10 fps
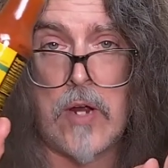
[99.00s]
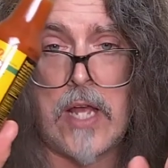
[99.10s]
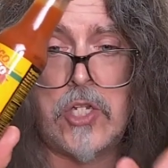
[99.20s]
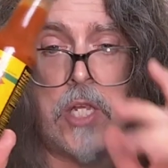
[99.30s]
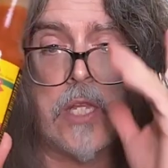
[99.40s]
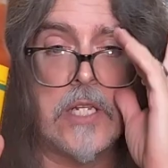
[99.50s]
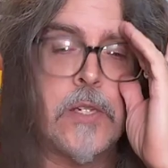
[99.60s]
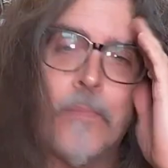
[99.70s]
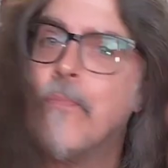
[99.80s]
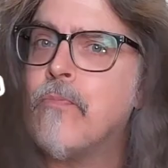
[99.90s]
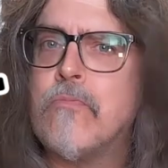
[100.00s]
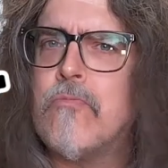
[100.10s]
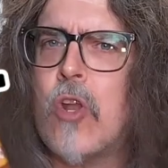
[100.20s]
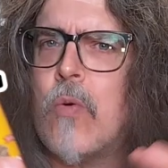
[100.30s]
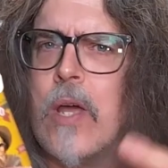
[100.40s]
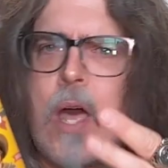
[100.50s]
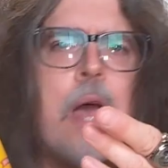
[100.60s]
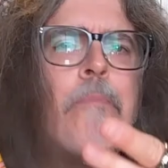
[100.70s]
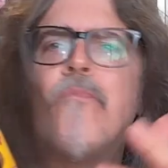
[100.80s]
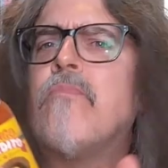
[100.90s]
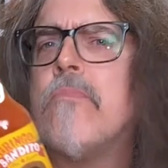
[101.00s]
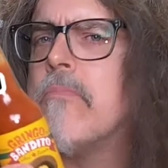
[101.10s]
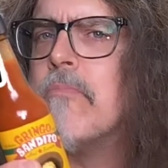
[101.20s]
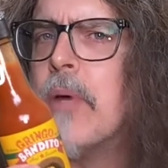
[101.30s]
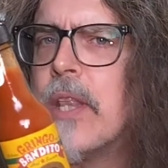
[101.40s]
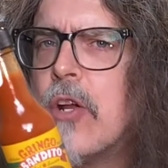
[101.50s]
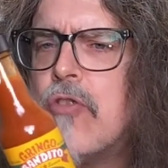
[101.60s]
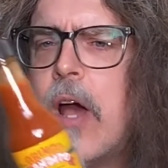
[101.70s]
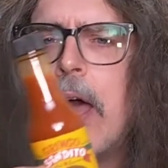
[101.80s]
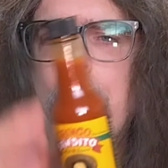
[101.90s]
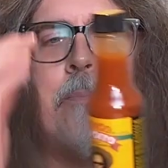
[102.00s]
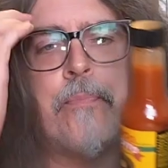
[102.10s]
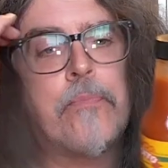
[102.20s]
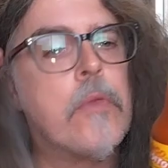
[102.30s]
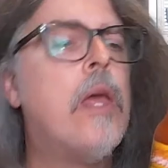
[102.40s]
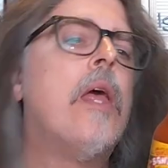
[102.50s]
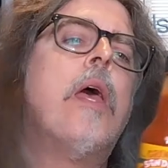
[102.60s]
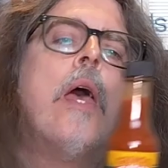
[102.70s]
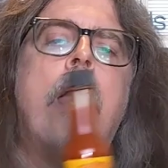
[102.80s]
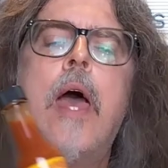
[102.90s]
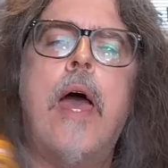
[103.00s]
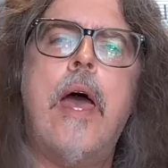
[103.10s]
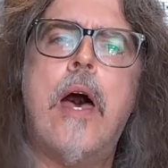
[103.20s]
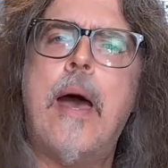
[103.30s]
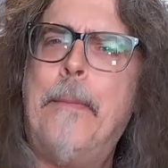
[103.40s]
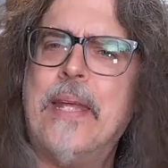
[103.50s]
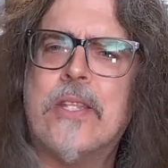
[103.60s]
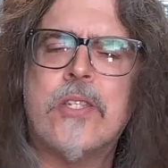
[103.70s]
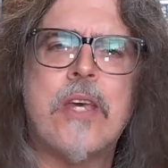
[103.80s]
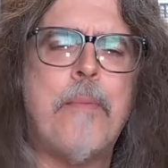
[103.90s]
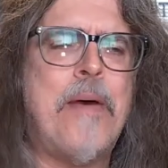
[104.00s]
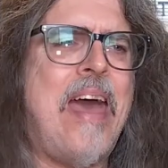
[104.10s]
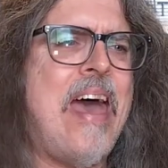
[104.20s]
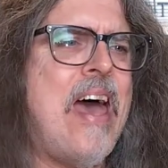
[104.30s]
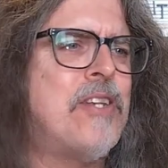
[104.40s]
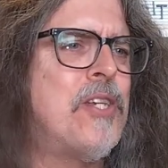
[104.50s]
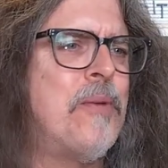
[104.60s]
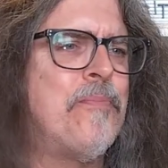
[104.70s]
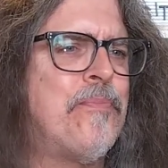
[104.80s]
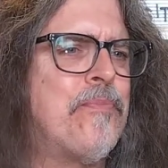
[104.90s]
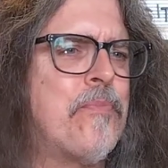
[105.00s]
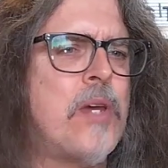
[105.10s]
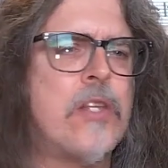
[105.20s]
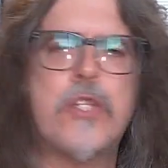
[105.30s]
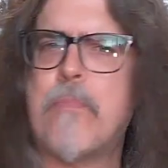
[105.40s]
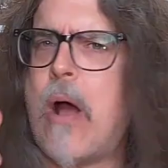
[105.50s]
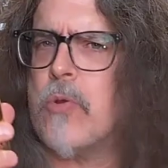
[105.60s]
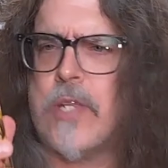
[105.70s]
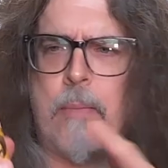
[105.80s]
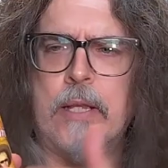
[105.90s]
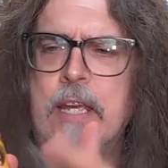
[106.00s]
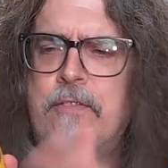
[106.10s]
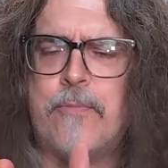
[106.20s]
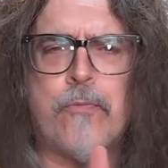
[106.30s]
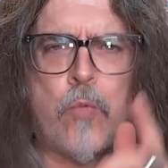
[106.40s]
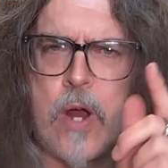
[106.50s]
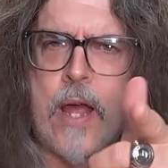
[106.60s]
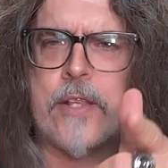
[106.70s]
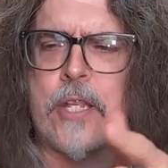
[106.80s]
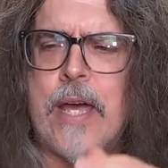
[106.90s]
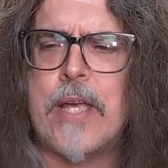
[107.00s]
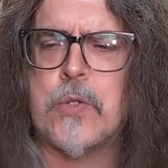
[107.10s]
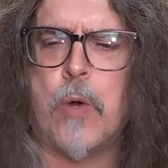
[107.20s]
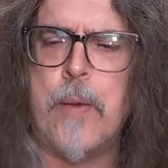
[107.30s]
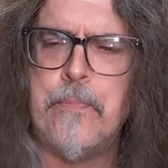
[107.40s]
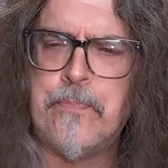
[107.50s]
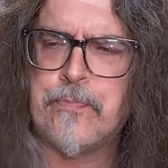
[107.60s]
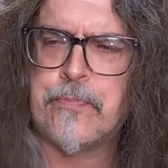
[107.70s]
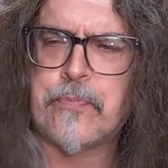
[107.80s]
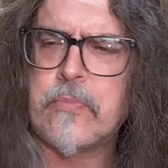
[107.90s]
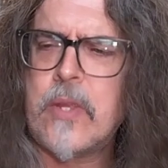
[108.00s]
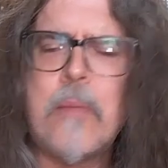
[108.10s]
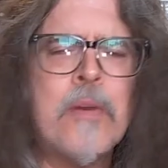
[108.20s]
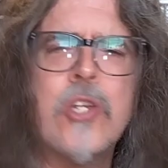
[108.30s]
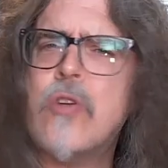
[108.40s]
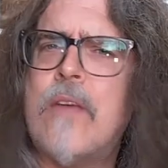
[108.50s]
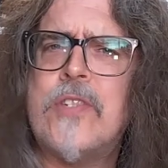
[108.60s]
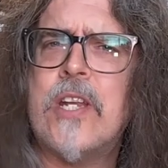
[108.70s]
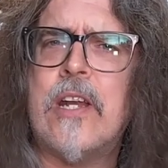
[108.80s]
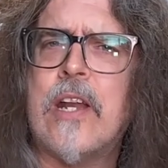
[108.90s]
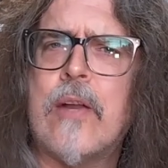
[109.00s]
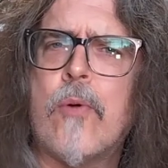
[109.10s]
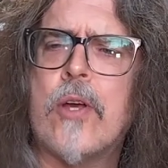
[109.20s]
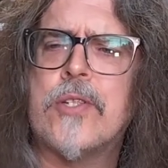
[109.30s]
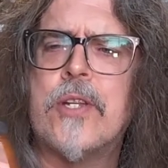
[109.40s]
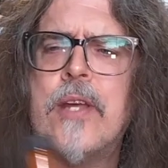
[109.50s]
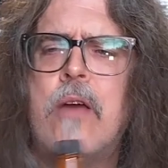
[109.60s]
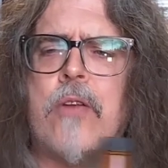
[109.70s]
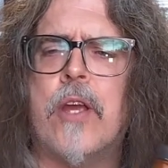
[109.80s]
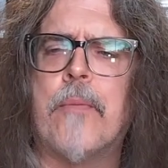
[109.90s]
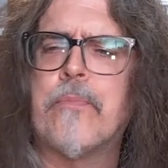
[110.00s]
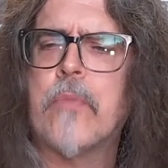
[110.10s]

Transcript: dried chilies. Don't know what kind, but they're dried. I picked this up at Sprouts, I believe, where I got the last one. I'm not sure I've seen it anywhere else in town here.